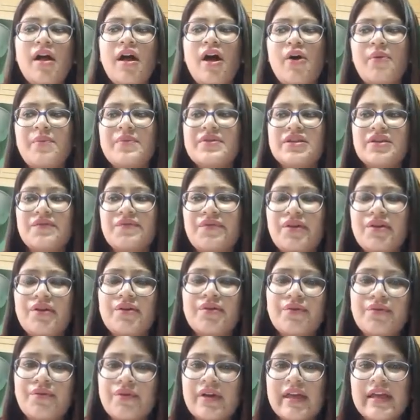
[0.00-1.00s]
However you
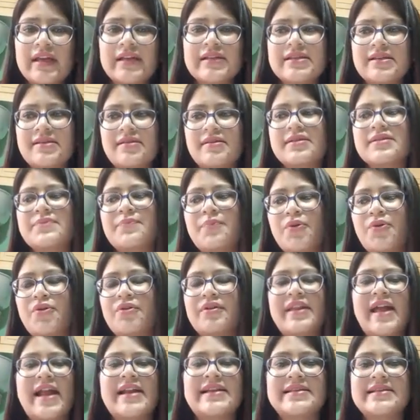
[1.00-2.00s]
cook it, the
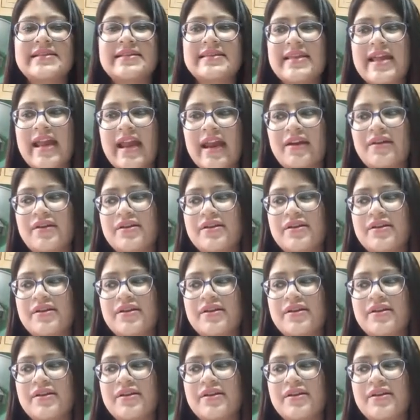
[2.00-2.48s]
spore that is there,